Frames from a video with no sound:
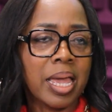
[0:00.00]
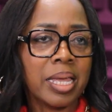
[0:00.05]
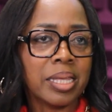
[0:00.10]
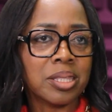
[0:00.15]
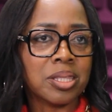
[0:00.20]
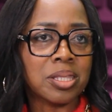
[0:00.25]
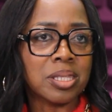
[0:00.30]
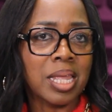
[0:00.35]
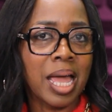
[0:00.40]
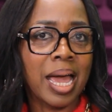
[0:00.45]

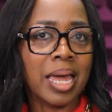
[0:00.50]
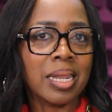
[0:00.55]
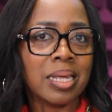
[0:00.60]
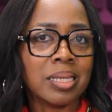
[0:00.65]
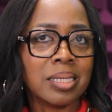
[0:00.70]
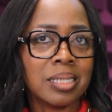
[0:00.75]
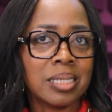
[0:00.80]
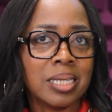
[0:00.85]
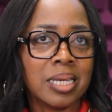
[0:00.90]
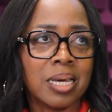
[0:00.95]
It's not
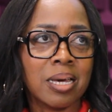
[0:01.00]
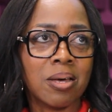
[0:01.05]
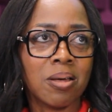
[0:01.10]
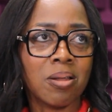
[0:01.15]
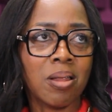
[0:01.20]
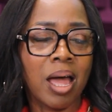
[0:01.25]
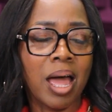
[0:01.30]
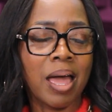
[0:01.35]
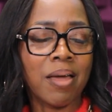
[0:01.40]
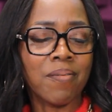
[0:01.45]

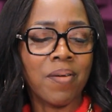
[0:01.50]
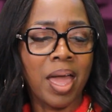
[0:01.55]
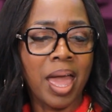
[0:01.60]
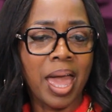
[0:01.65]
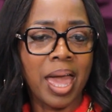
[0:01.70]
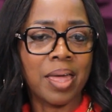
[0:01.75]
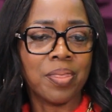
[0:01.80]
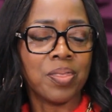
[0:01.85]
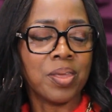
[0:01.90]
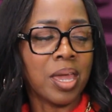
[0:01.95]
until I've
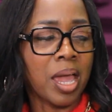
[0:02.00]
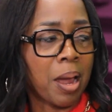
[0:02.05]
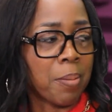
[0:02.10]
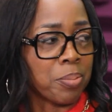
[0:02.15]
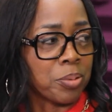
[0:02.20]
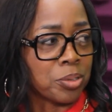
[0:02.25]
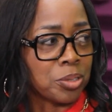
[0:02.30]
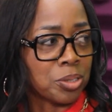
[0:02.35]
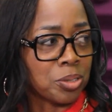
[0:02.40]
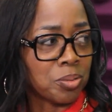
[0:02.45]
had the
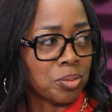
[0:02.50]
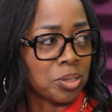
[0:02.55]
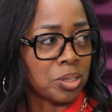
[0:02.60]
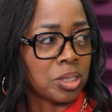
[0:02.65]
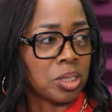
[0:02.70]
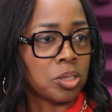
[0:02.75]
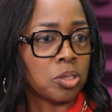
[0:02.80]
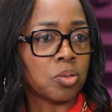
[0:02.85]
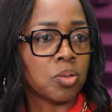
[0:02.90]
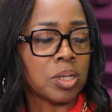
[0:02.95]

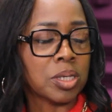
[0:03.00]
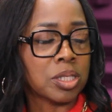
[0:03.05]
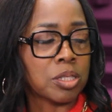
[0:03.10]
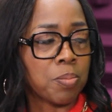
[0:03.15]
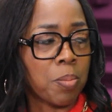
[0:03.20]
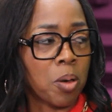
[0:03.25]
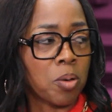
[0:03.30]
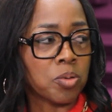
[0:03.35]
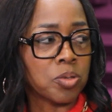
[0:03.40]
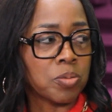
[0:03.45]
opportunity to
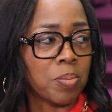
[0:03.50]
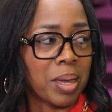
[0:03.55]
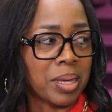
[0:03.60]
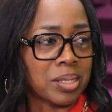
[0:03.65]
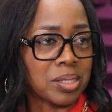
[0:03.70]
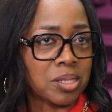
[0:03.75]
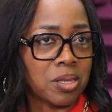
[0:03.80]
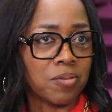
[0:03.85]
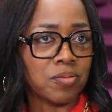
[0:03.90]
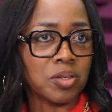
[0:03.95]
expose
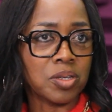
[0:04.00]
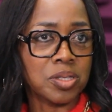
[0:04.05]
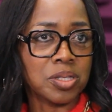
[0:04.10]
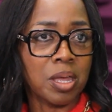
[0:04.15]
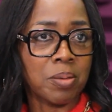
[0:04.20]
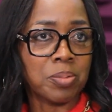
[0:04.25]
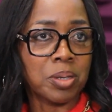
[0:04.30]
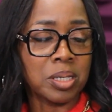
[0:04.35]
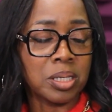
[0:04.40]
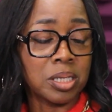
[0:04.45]
myself to
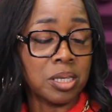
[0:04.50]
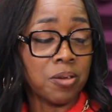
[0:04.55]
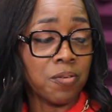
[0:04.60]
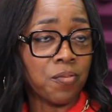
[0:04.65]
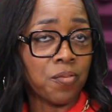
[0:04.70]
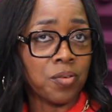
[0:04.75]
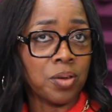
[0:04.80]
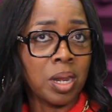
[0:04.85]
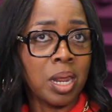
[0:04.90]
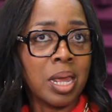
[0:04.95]
something
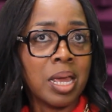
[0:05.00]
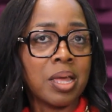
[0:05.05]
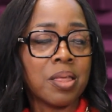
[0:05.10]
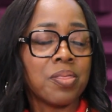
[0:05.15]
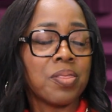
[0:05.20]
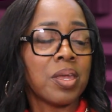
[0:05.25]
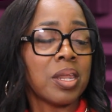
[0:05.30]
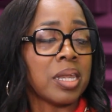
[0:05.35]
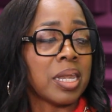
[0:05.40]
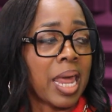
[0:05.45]
different,
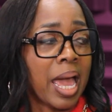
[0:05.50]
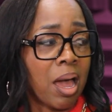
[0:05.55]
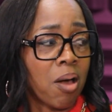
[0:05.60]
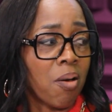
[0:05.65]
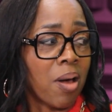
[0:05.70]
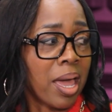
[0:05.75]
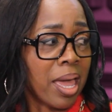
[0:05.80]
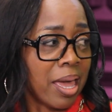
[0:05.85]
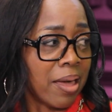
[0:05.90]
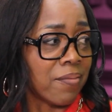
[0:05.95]
then now
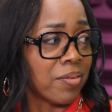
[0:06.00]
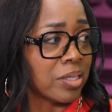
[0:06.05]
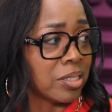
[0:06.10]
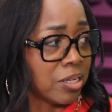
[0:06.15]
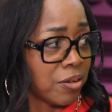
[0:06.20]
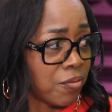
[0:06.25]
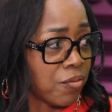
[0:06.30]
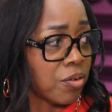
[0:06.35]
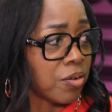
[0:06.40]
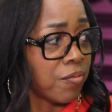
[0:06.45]
I have a
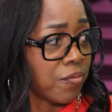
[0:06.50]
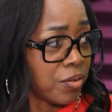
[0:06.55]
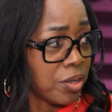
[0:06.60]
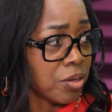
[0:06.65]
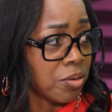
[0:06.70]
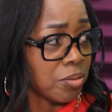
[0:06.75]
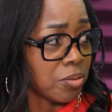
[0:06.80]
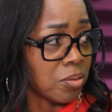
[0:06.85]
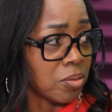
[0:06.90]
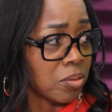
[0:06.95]
different
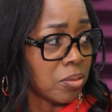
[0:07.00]
view.